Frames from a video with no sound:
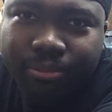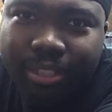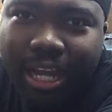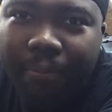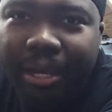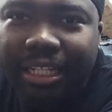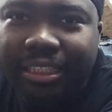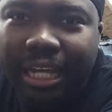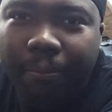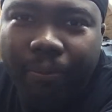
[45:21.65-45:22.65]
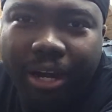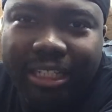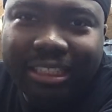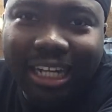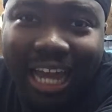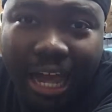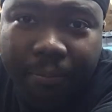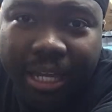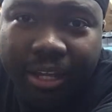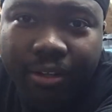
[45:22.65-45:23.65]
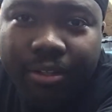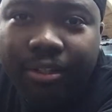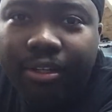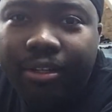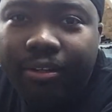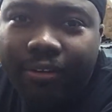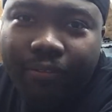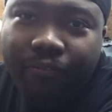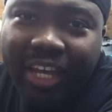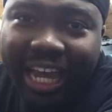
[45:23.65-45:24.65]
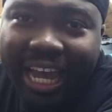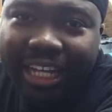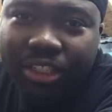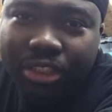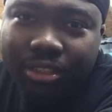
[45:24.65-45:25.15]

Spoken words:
Yeah, man. St. Brick, Salami, VH,